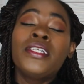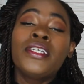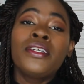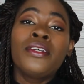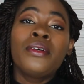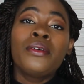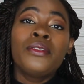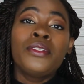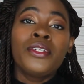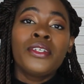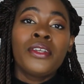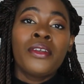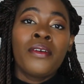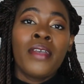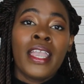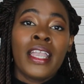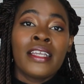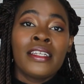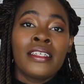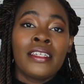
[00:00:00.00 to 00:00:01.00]
and culture go
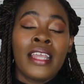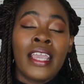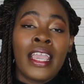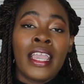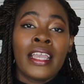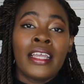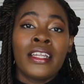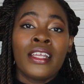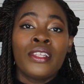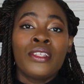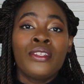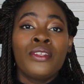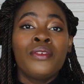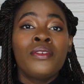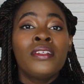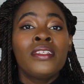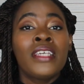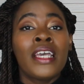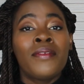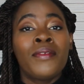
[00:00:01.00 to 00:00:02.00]
hand in hand, and
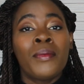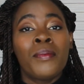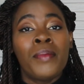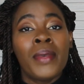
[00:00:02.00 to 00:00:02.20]
students have a